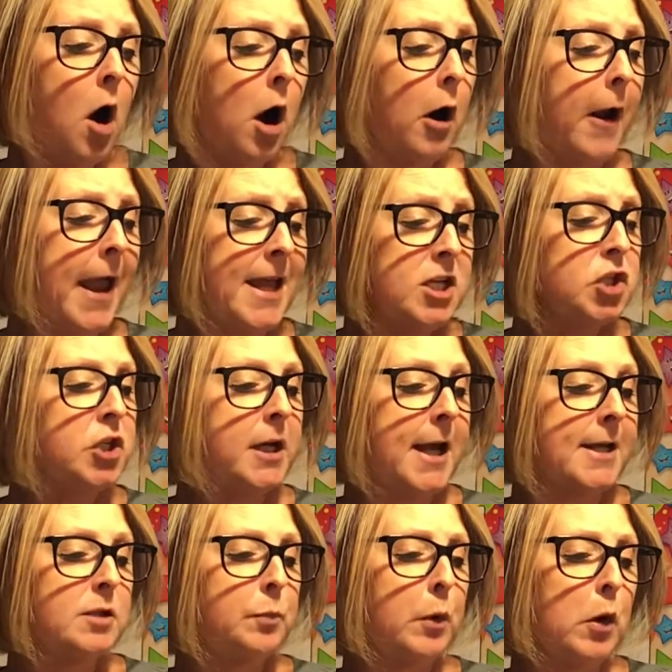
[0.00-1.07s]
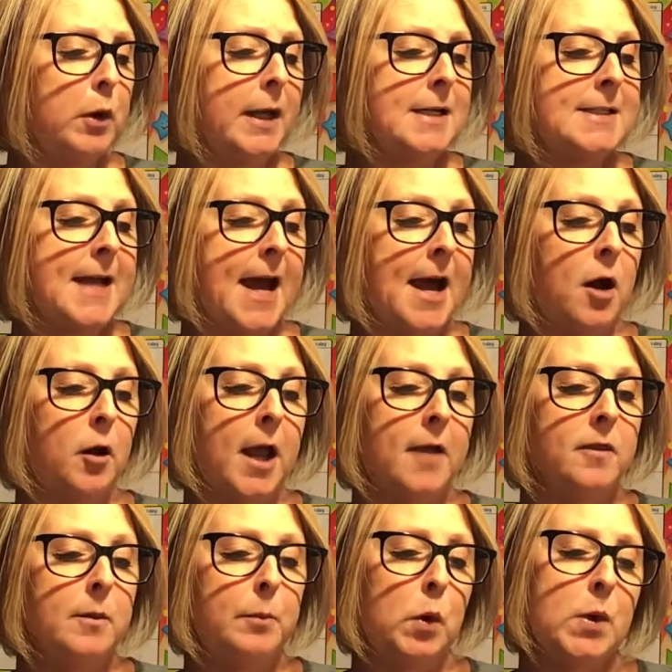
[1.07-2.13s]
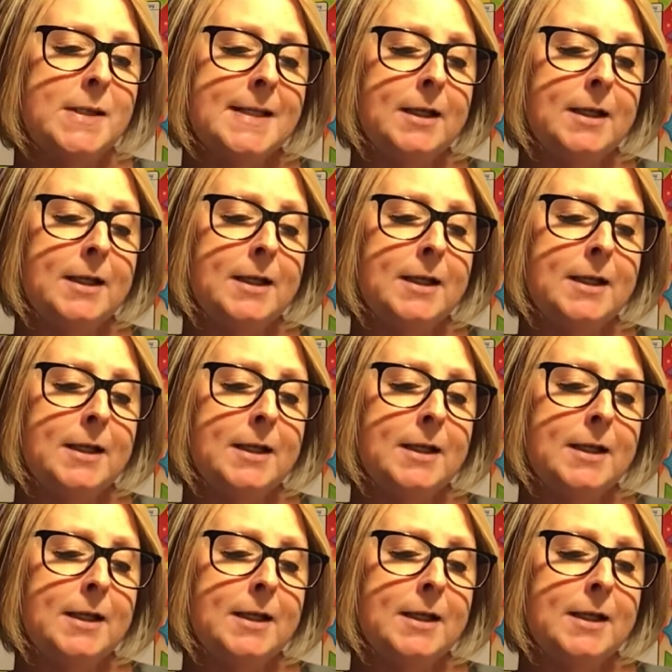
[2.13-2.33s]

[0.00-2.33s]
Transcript: Our engine has broken down, and the boys